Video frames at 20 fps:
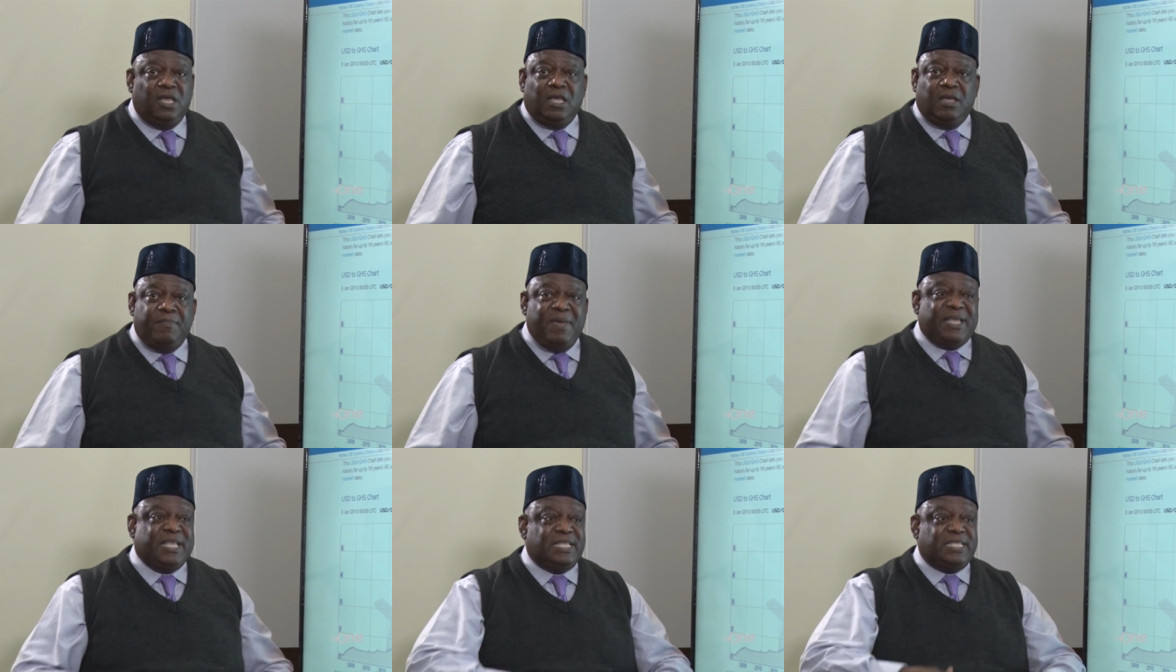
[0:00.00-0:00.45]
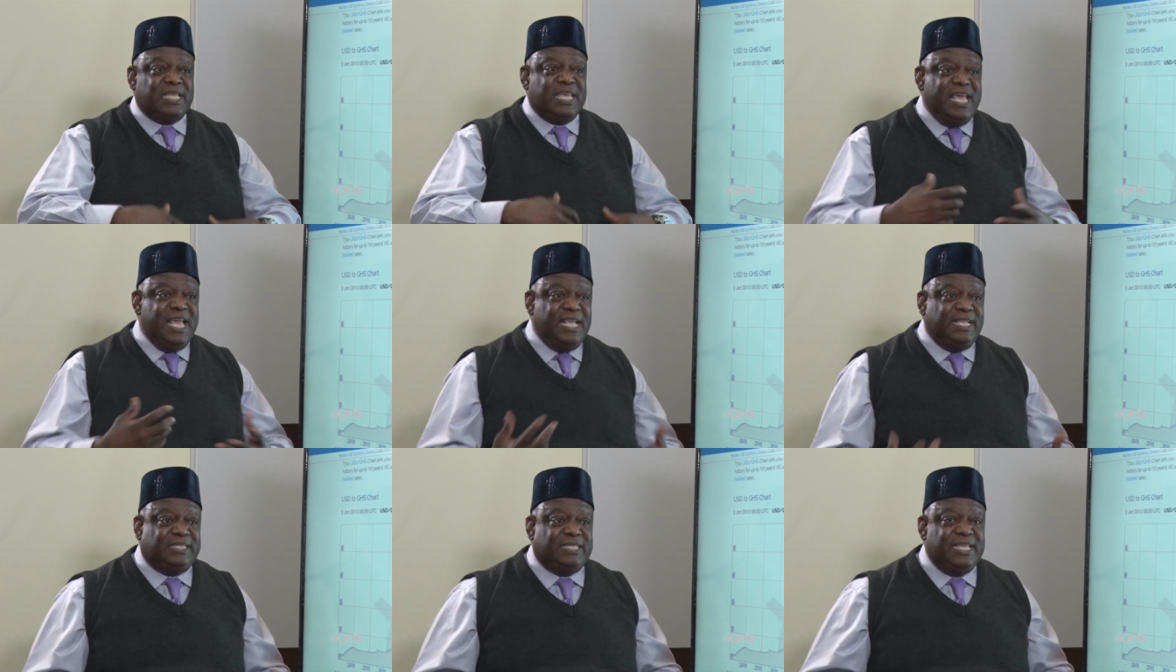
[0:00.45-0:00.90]
Make it
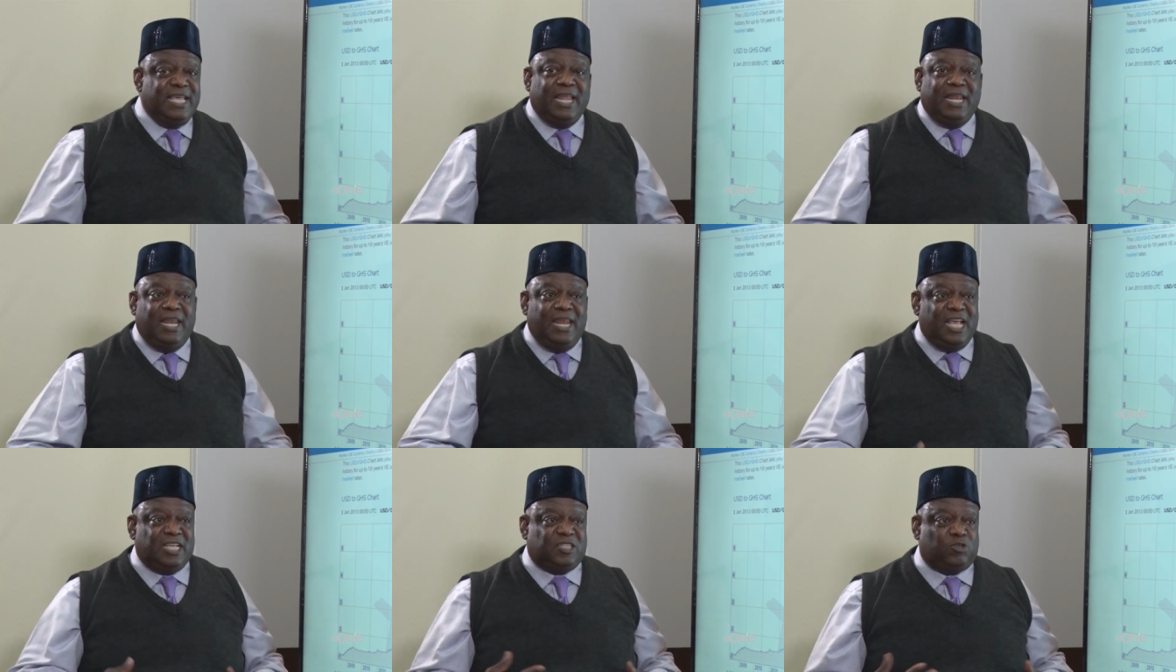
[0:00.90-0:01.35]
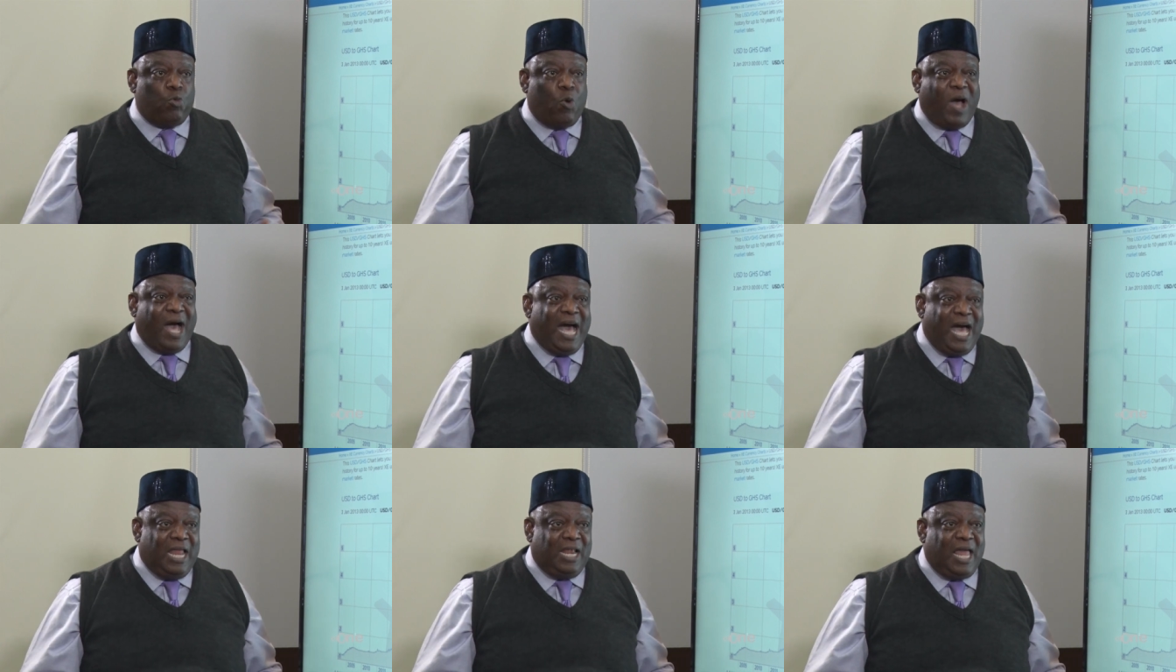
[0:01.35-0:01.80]
easy and less
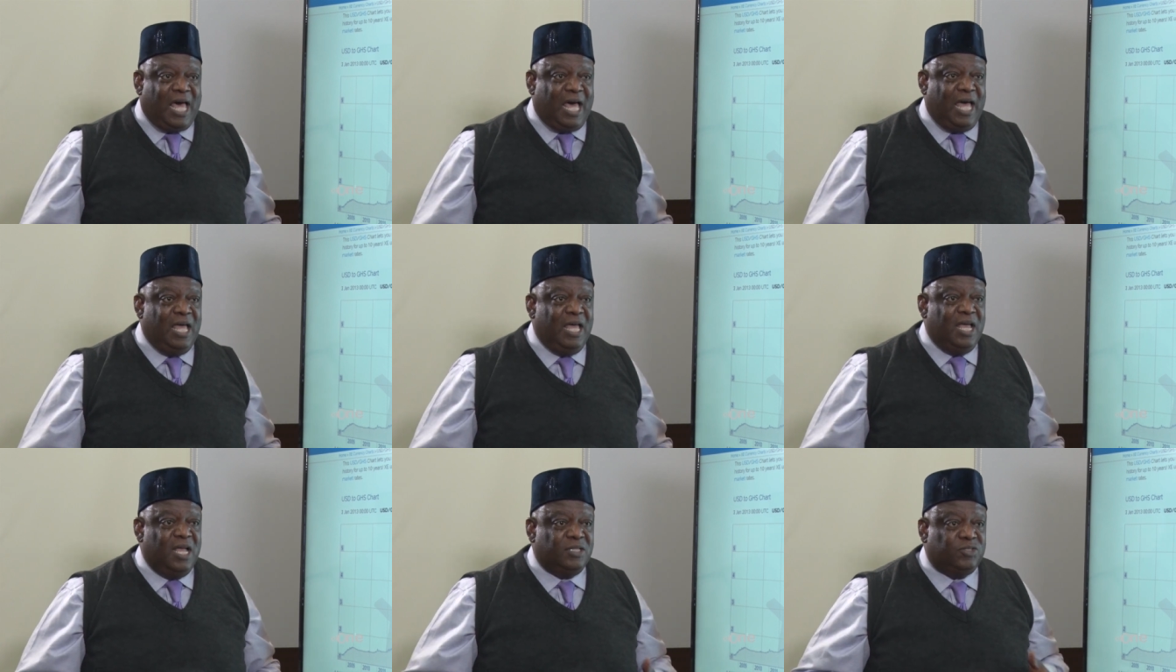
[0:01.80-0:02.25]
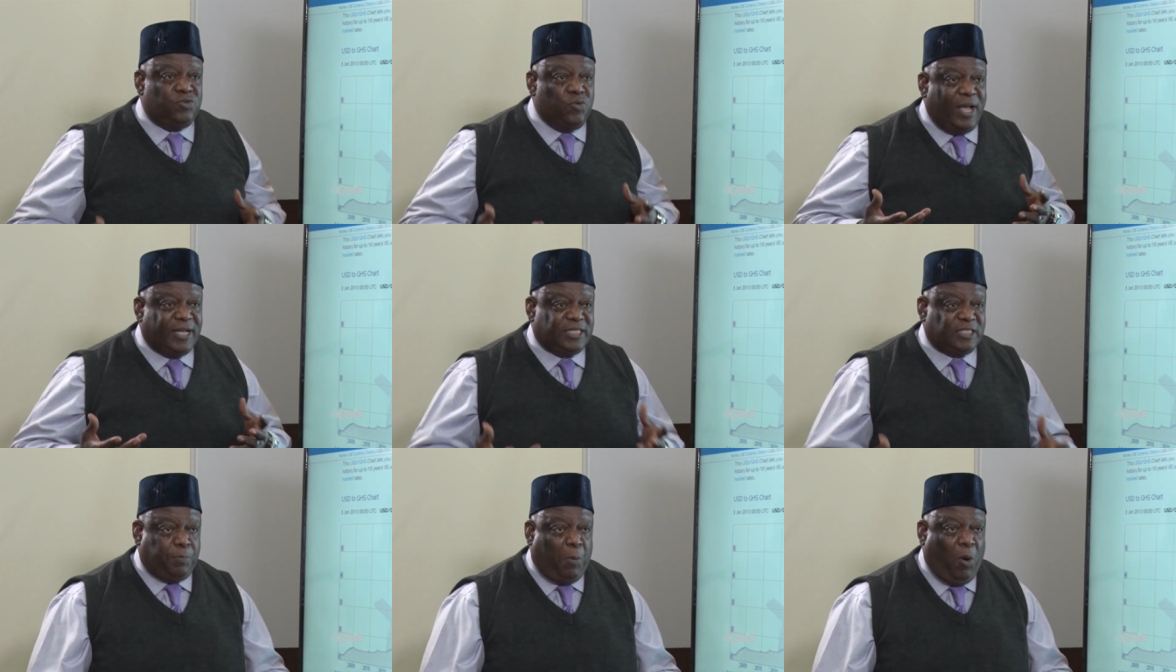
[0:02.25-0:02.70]
wahala to
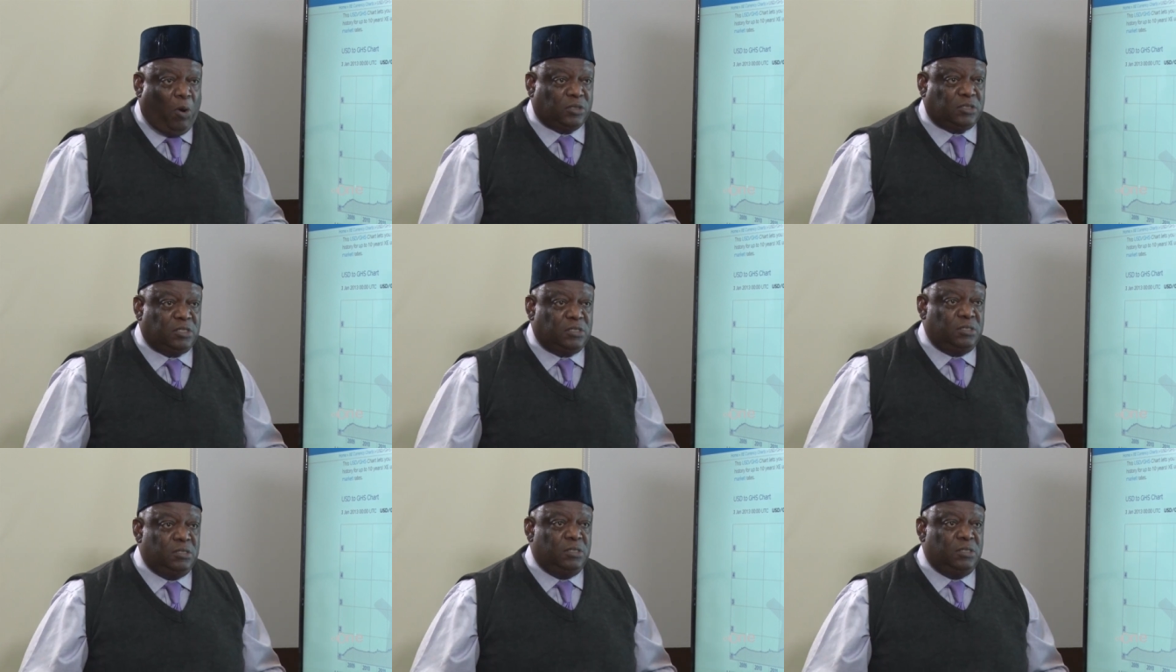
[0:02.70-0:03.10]
export.